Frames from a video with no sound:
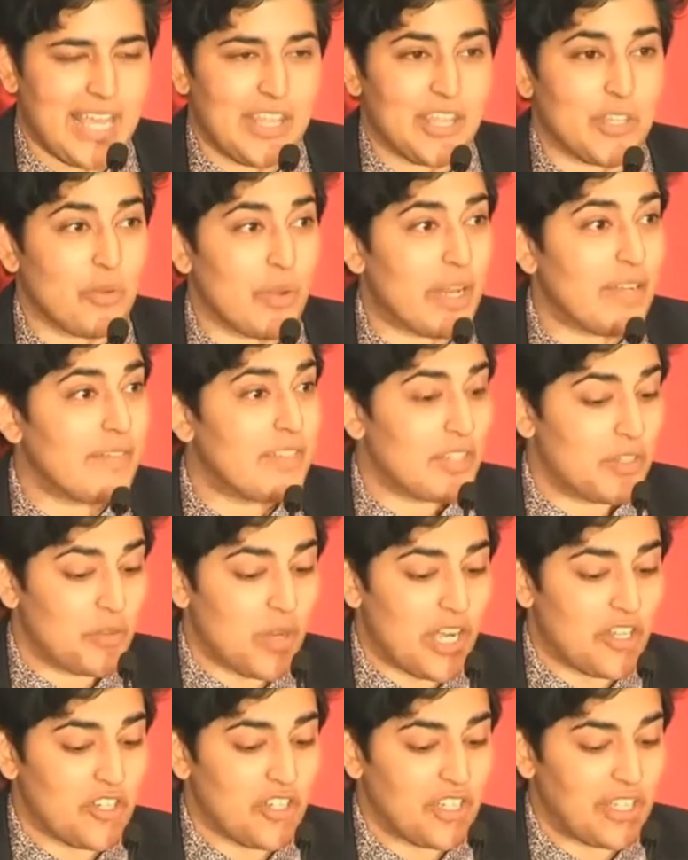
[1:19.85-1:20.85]
The Creative
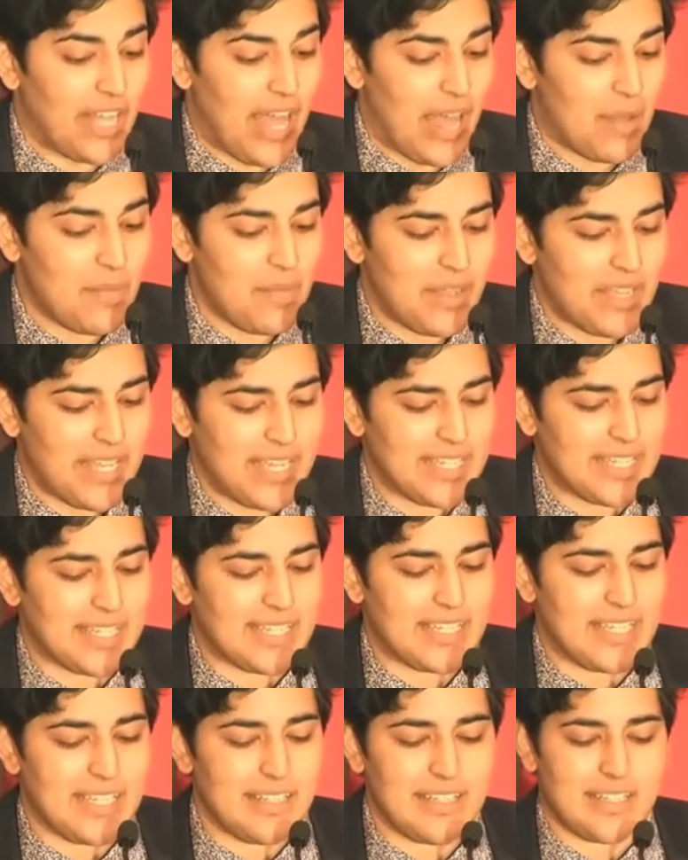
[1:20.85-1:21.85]
Destruction Lab is a
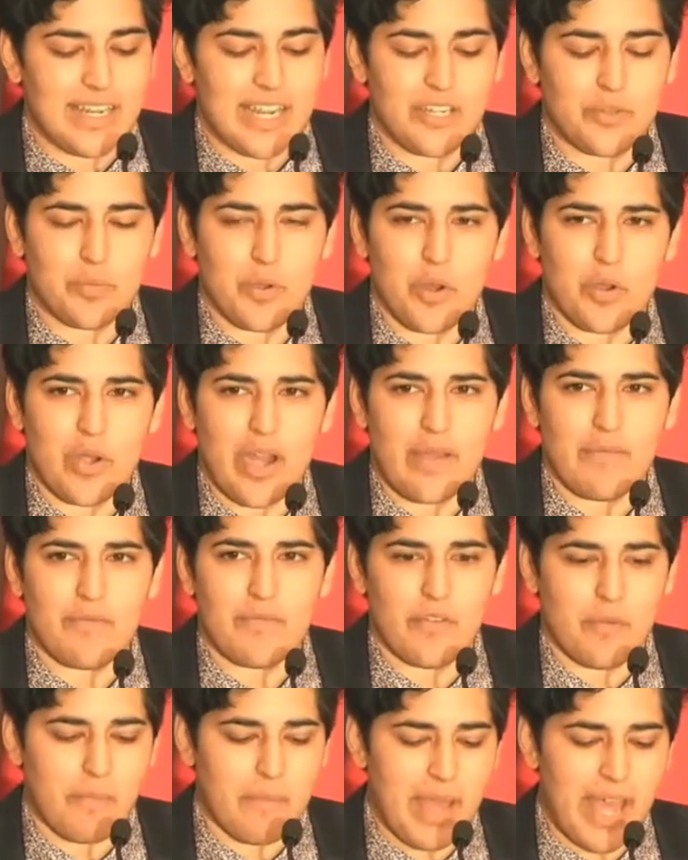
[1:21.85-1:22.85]
seed stage program
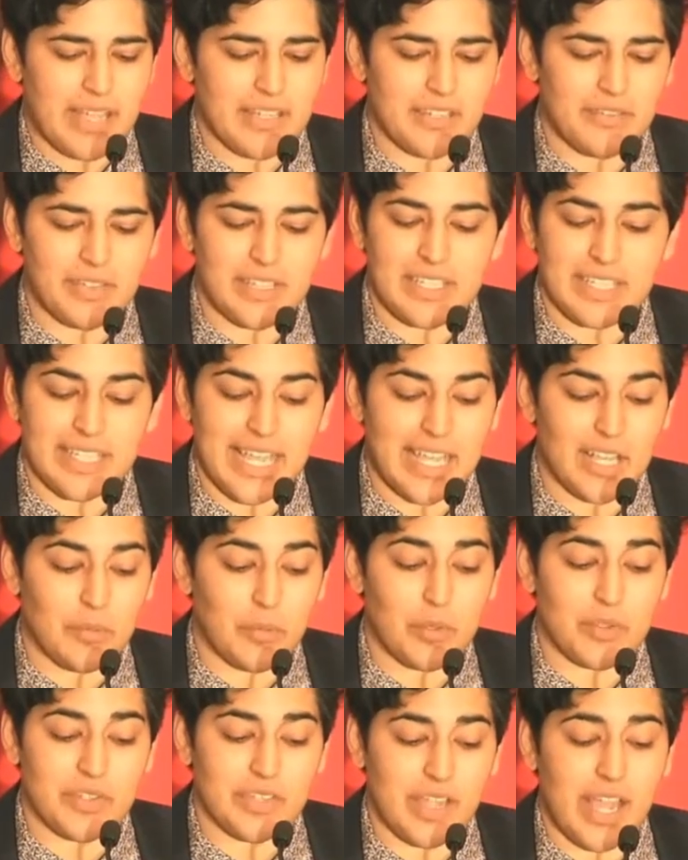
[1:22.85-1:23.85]
for massively
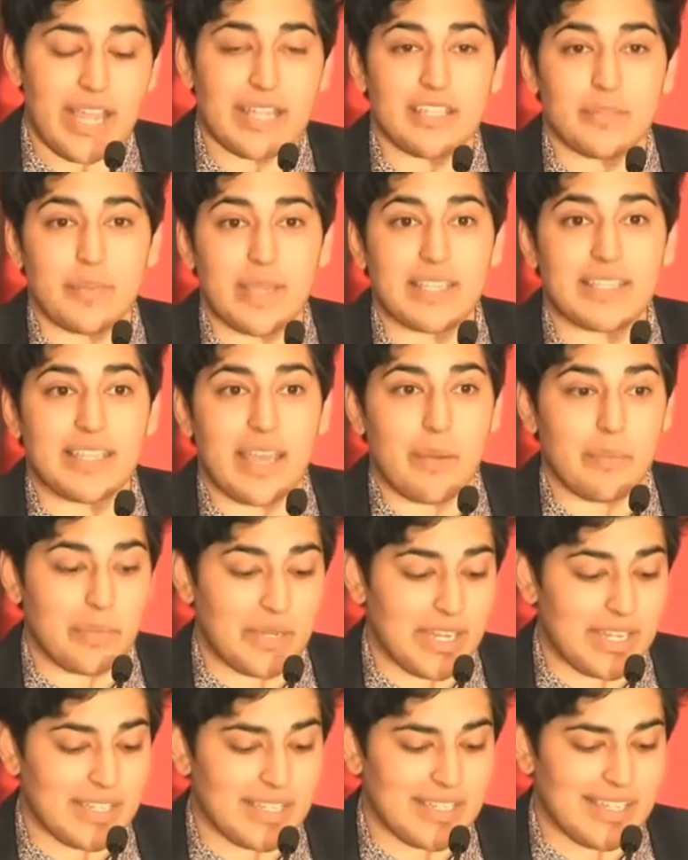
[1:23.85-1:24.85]
scalable science based
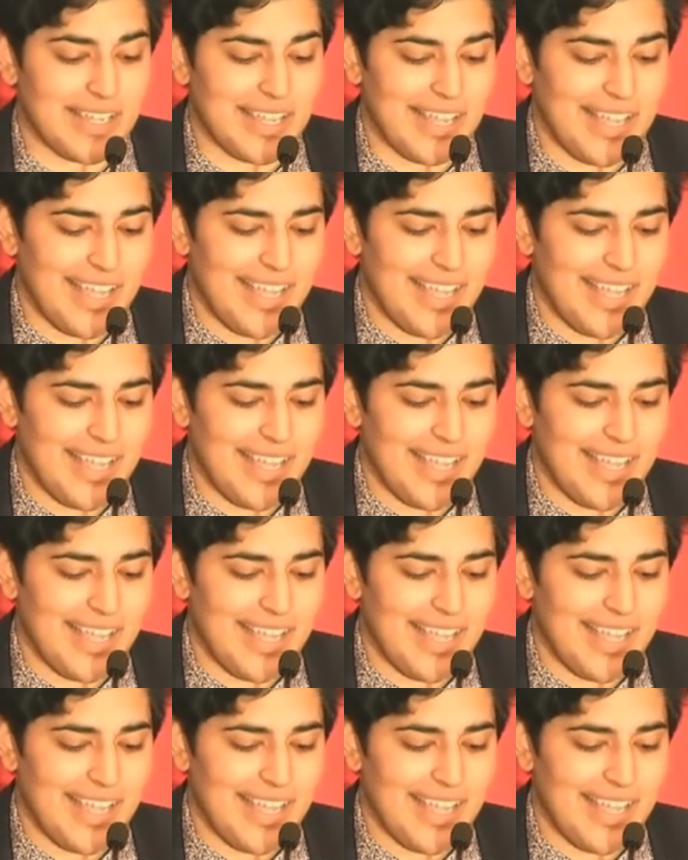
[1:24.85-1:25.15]
companies.